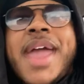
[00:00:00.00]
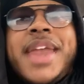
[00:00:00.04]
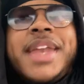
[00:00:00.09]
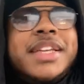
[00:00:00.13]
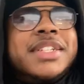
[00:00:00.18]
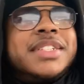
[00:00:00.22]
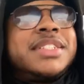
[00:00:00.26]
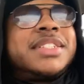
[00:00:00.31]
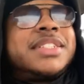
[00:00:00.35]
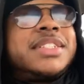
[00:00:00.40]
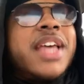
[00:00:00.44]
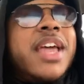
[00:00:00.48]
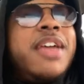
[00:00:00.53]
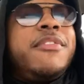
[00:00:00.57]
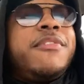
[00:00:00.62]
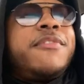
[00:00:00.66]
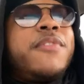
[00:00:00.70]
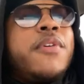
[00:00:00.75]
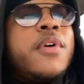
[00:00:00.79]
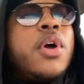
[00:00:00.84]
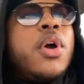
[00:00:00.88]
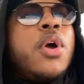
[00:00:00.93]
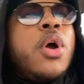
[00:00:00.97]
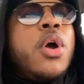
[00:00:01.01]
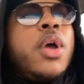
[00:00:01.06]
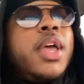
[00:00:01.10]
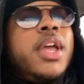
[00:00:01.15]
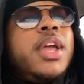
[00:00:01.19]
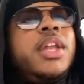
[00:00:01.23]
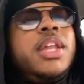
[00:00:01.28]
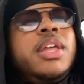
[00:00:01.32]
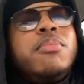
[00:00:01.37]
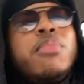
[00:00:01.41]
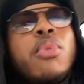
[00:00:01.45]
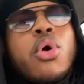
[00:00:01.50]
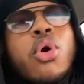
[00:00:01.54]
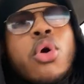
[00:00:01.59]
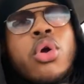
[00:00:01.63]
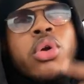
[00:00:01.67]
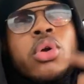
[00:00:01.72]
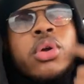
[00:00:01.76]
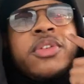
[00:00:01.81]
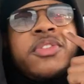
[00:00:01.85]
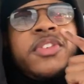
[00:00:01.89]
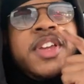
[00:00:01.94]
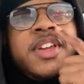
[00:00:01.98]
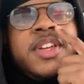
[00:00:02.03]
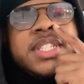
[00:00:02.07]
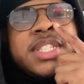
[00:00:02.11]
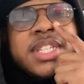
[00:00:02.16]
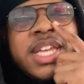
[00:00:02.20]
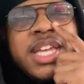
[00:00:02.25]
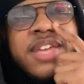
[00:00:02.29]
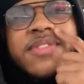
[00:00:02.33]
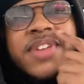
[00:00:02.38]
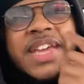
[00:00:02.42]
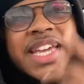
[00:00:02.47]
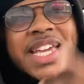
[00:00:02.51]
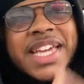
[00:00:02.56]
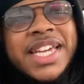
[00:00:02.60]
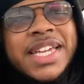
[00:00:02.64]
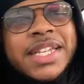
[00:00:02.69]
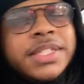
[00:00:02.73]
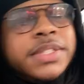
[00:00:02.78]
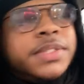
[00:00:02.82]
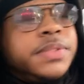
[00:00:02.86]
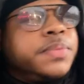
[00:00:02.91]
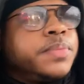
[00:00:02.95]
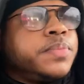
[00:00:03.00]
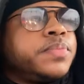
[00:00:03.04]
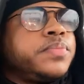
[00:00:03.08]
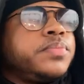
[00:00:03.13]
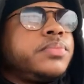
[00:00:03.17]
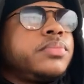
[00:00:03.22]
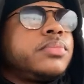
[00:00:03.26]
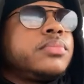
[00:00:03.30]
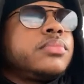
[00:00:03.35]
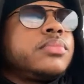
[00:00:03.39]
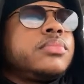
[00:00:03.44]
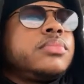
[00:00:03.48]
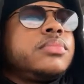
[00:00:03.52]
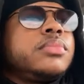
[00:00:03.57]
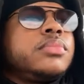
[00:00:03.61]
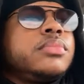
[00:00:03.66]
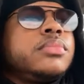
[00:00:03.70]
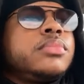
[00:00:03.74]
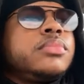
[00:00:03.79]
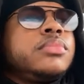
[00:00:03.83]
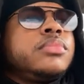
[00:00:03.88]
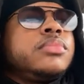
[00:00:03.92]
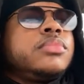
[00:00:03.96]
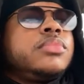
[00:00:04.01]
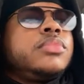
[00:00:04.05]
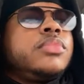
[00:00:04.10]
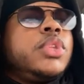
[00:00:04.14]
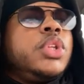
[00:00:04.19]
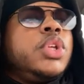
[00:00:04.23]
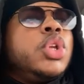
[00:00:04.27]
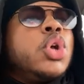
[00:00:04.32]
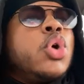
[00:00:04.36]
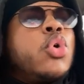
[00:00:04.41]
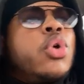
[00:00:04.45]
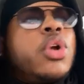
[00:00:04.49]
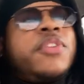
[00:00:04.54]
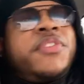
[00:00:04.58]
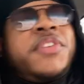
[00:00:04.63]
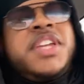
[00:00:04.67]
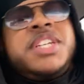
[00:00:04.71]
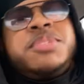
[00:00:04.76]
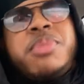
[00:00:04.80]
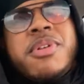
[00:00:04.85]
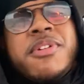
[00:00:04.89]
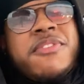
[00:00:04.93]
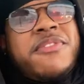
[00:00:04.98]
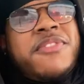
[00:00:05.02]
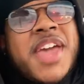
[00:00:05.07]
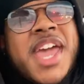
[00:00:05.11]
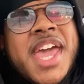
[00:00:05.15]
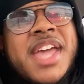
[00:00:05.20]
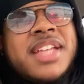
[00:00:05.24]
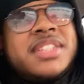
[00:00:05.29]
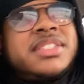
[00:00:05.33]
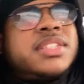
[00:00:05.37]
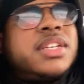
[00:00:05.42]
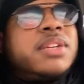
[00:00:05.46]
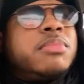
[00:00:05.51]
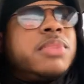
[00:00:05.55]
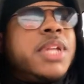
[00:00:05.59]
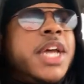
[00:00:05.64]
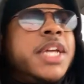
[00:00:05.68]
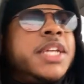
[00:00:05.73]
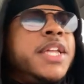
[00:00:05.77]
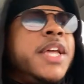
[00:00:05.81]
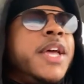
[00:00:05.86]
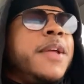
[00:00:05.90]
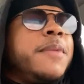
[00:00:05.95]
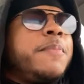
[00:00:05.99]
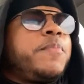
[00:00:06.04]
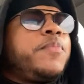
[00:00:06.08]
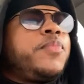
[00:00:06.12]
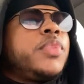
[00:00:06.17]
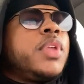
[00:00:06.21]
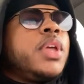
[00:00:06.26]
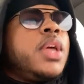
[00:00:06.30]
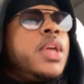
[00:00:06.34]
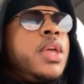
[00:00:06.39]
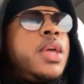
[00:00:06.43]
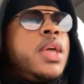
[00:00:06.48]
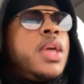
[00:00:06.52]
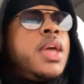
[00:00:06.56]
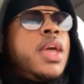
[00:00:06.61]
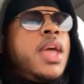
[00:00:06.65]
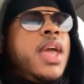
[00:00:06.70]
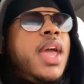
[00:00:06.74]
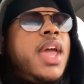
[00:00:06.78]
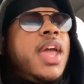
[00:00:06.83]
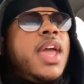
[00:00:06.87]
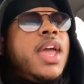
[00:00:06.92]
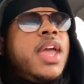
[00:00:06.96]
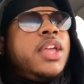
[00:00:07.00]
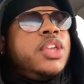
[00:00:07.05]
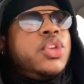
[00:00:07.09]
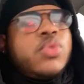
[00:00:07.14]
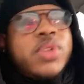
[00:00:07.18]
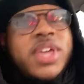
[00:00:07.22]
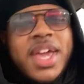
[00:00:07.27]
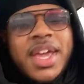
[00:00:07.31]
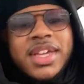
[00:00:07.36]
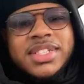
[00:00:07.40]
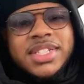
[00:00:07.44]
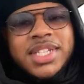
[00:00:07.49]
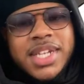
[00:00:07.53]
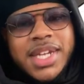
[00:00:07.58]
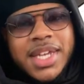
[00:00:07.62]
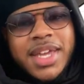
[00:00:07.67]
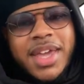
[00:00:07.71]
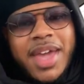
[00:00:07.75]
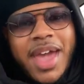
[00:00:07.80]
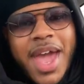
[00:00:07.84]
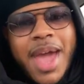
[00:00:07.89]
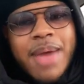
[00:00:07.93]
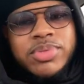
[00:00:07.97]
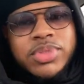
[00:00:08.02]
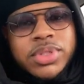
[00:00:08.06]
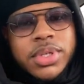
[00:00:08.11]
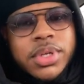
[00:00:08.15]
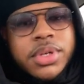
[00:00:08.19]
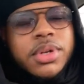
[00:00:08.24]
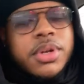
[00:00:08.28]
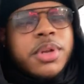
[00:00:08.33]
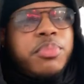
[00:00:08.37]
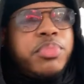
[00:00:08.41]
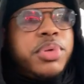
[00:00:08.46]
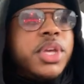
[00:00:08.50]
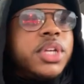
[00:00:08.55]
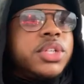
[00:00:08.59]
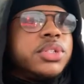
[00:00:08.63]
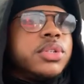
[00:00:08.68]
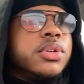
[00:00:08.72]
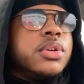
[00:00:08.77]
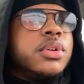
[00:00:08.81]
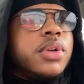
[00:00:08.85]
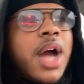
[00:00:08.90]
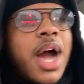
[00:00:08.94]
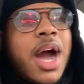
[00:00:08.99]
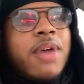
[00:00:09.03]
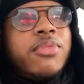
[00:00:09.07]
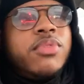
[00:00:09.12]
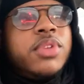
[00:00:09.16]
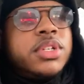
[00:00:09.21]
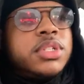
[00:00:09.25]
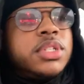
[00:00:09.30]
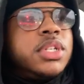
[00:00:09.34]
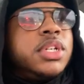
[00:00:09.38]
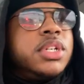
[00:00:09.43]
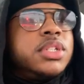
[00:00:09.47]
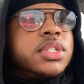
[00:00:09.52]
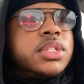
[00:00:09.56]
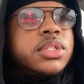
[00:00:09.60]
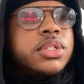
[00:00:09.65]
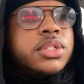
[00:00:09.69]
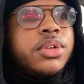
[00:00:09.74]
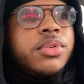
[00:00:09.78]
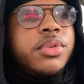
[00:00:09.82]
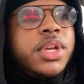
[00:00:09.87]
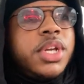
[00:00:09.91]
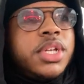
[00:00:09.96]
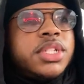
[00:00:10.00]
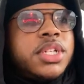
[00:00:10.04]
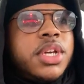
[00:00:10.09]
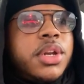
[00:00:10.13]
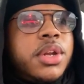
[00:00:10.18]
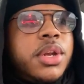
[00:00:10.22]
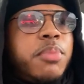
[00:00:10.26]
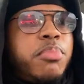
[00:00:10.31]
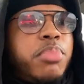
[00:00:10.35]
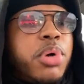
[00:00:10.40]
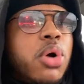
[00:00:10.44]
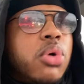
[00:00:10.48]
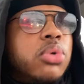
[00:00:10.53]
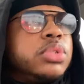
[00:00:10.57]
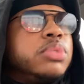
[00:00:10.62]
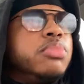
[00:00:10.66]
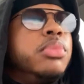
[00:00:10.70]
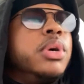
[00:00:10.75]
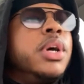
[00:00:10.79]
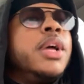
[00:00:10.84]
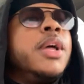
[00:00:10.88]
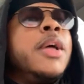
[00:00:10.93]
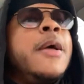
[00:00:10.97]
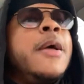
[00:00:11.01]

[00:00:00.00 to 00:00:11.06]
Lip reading: is safe anymore, or if he's even eaten, or if he's been fed, something like that. And you can't see the caption under the picture, obviously, because it's a screenshot of the post, but